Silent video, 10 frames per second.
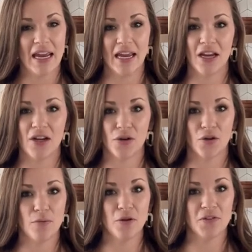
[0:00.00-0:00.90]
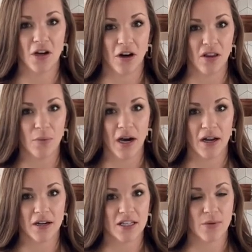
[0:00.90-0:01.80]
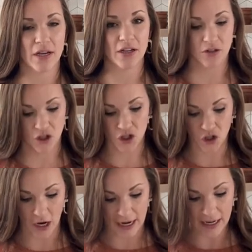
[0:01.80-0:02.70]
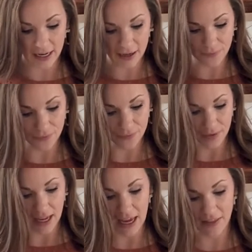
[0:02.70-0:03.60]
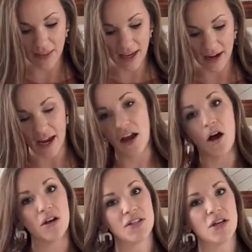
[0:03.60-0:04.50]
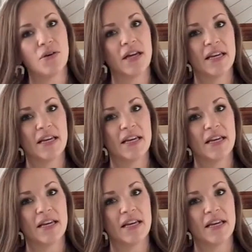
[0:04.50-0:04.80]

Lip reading: and removed all the water, so I strained it, and then I also